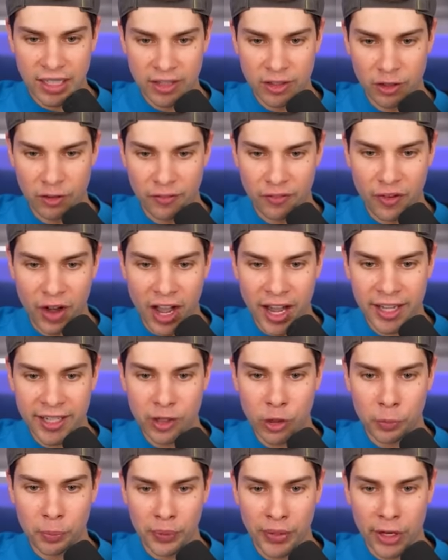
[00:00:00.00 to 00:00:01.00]
And the
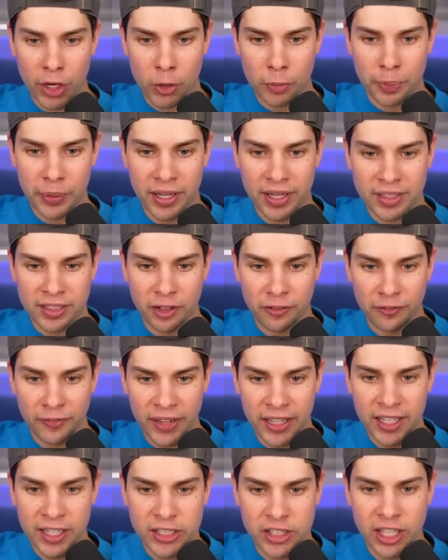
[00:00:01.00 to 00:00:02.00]
final player pick to
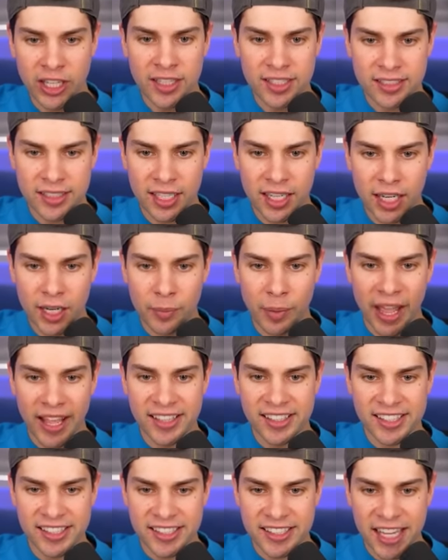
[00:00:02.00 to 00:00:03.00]
finish this team
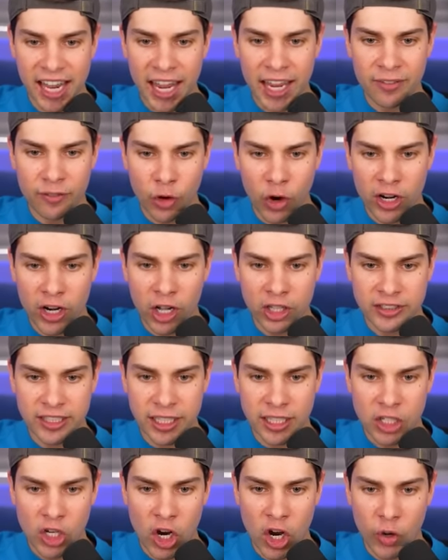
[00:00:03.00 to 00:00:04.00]
and save
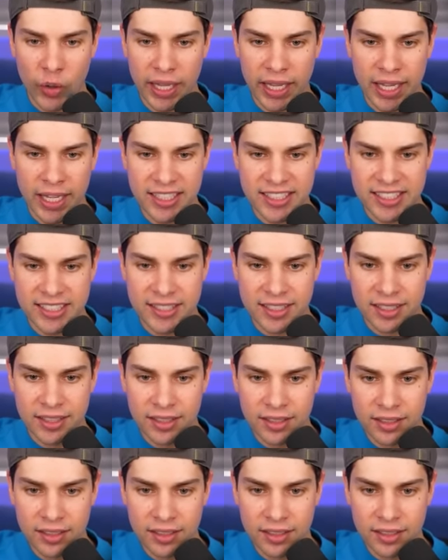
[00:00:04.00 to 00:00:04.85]
Ronaldinho is...